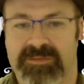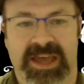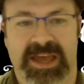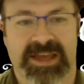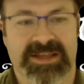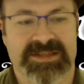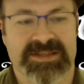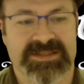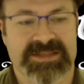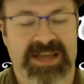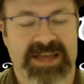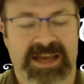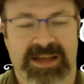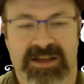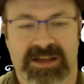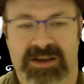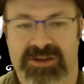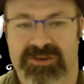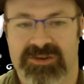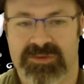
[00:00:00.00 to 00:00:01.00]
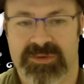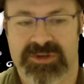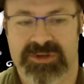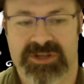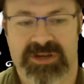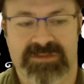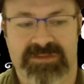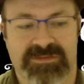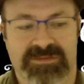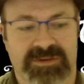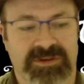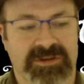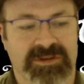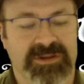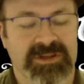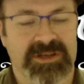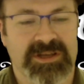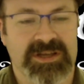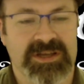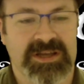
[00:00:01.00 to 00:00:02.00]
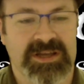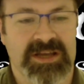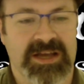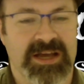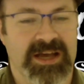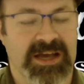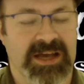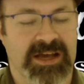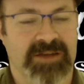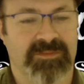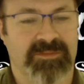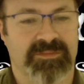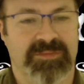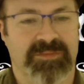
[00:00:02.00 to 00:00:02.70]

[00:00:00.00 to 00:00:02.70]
and Zach got into a tuffle. Um,